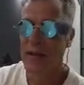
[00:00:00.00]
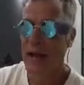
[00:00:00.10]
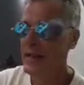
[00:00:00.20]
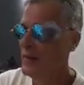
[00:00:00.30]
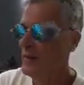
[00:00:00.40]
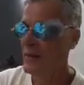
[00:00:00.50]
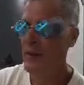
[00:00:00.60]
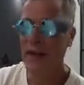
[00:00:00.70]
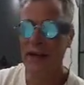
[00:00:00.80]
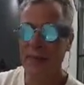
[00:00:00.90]
I can
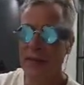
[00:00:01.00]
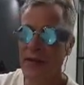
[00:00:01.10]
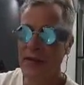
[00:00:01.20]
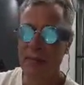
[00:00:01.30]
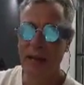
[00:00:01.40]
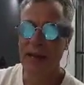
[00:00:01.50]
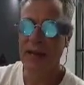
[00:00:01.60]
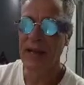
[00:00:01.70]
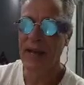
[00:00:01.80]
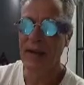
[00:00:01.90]
look. The other
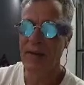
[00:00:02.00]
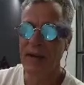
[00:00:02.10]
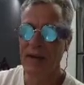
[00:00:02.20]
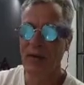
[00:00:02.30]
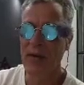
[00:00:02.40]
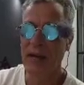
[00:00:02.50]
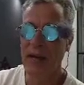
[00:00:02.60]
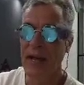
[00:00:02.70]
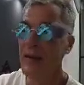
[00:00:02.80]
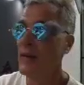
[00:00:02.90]
bank I can go
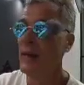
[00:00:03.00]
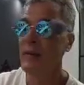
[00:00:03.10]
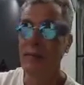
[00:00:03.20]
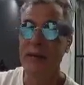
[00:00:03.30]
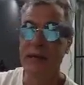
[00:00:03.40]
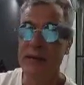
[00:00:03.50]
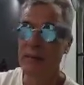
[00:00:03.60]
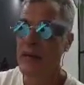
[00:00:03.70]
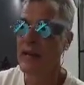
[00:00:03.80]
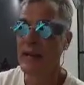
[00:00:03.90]
online. I have PS
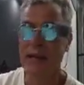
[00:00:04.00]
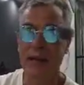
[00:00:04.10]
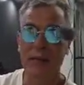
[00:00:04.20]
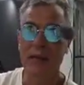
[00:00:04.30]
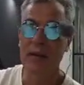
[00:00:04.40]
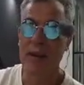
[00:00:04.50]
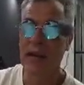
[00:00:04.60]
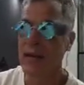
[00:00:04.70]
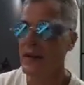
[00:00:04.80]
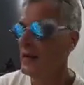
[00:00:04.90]
Bank. I can look
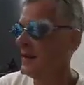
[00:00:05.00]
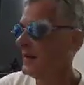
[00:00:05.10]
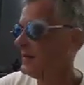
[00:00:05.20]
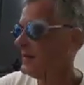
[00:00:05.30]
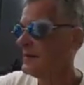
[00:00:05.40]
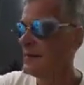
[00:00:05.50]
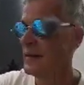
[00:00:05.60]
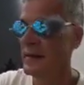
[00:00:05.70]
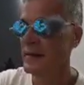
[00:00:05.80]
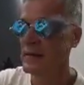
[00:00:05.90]
online. I got this
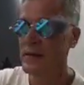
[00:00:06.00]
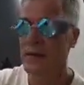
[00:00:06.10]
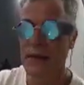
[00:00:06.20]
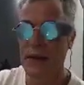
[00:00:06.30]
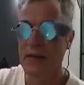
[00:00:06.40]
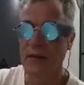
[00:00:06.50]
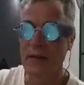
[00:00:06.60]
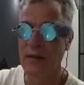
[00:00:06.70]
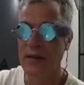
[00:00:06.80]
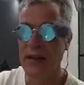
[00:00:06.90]
security. I can
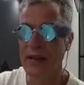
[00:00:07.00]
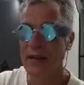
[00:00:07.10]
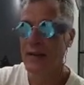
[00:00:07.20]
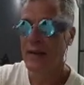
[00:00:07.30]
look online.